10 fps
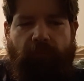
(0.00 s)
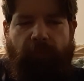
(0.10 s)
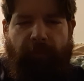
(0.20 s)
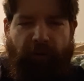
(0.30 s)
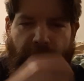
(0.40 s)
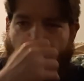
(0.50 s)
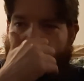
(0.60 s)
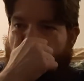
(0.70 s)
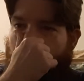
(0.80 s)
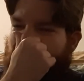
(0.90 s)
Benjamin,
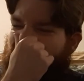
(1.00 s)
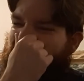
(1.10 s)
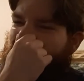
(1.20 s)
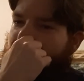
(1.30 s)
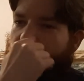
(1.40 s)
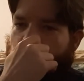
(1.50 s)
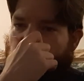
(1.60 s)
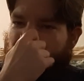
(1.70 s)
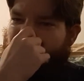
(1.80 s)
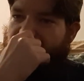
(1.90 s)
and all the
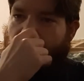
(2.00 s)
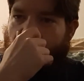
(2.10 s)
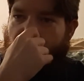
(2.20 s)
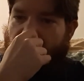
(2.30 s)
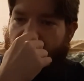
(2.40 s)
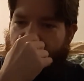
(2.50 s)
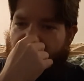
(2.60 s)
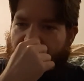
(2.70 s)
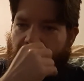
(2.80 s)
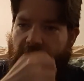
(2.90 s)
rest of the
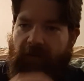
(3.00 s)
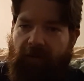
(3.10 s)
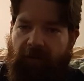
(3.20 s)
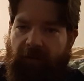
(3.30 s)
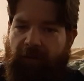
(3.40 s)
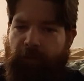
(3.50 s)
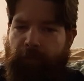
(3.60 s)
gang, they